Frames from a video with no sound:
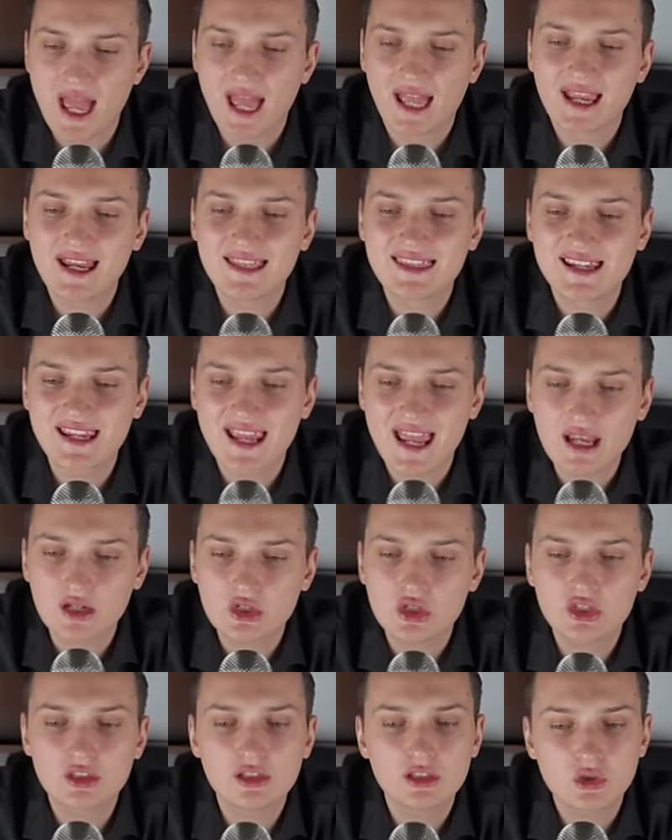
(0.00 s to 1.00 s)
And I
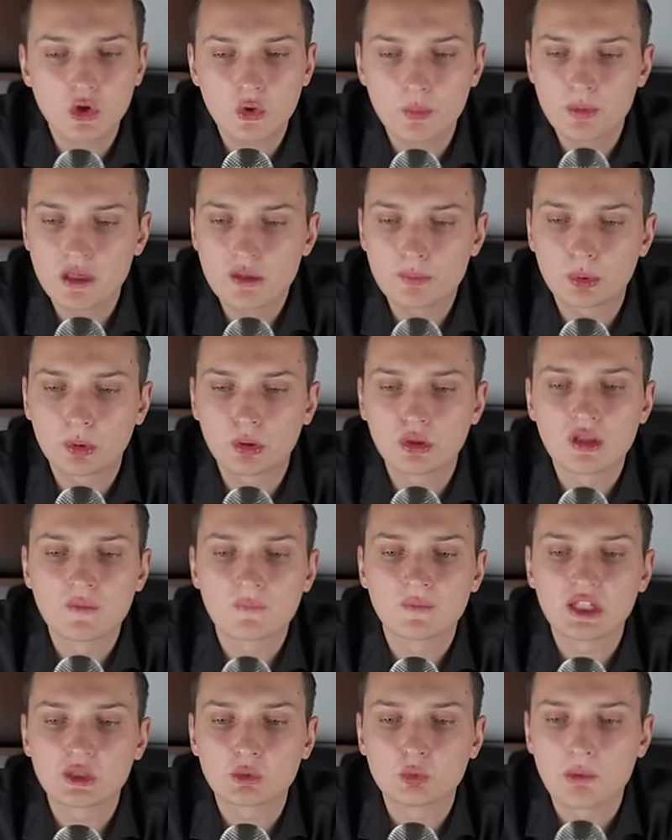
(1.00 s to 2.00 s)
actually know people
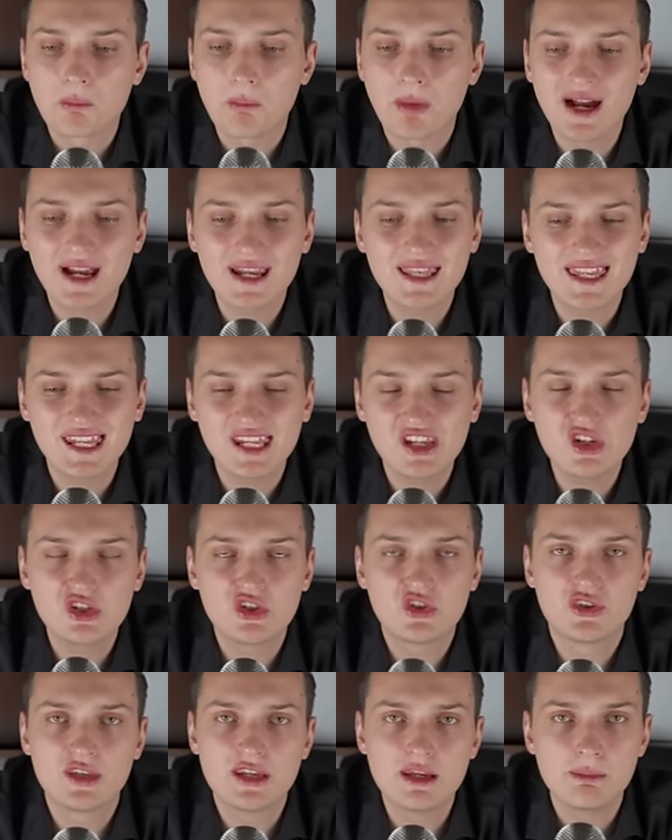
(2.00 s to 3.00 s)
that were buying each
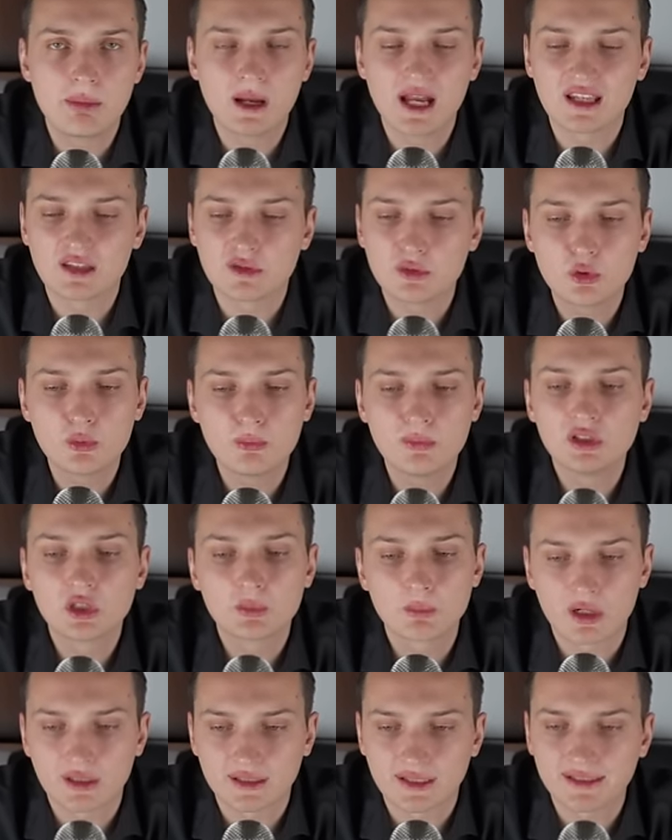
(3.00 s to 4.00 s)
dip at 2 million
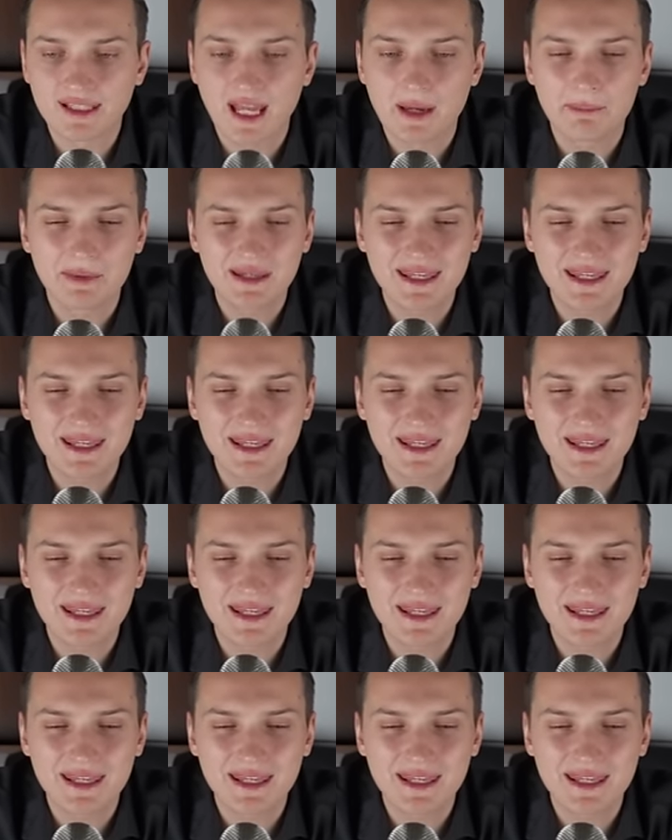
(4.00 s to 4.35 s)
market cap.